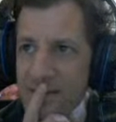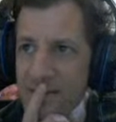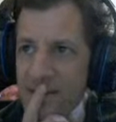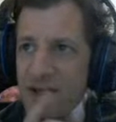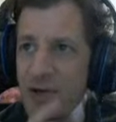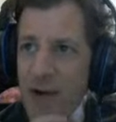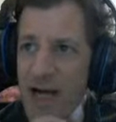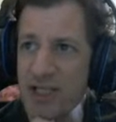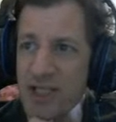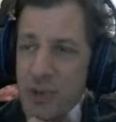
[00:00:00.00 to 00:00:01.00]
you can
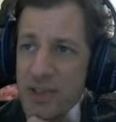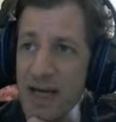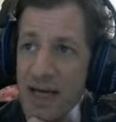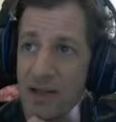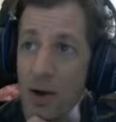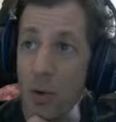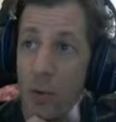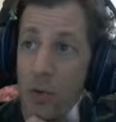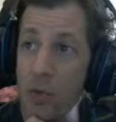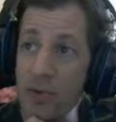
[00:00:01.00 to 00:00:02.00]
crash into an Annihilator.
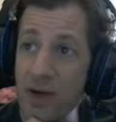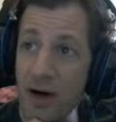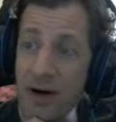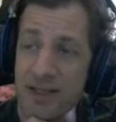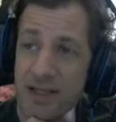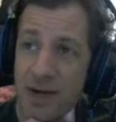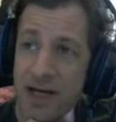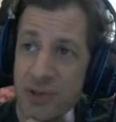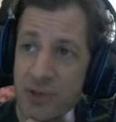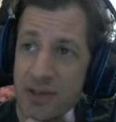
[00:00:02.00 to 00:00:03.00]
Oh, the Argus can
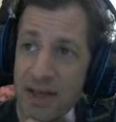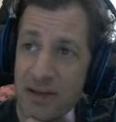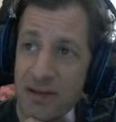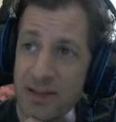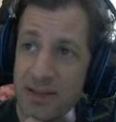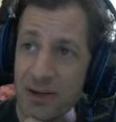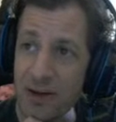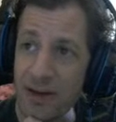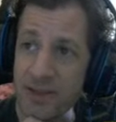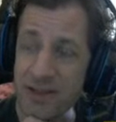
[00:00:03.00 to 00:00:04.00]
crash into an Annihilator? That's
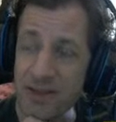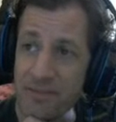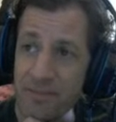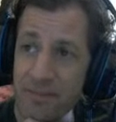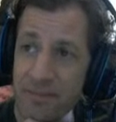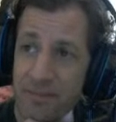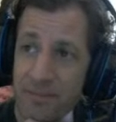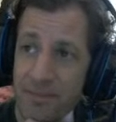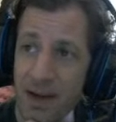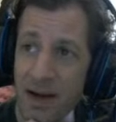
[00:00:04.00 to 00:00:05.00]
awesome.
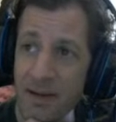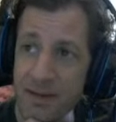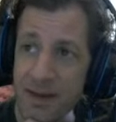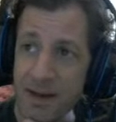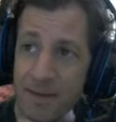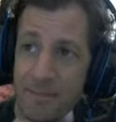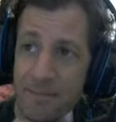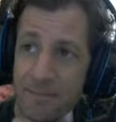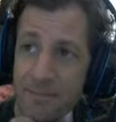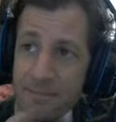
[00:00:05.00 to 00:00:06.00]
I like that.
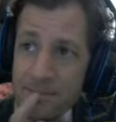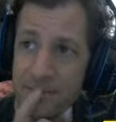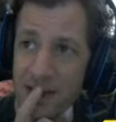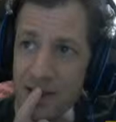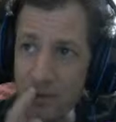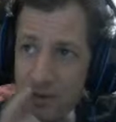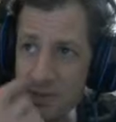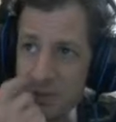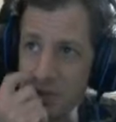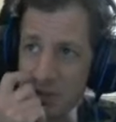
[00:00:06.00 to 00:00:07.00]

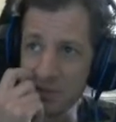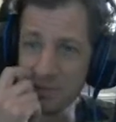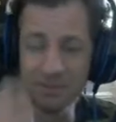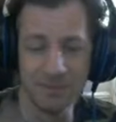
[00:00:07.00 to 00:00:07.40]
Aurora drone.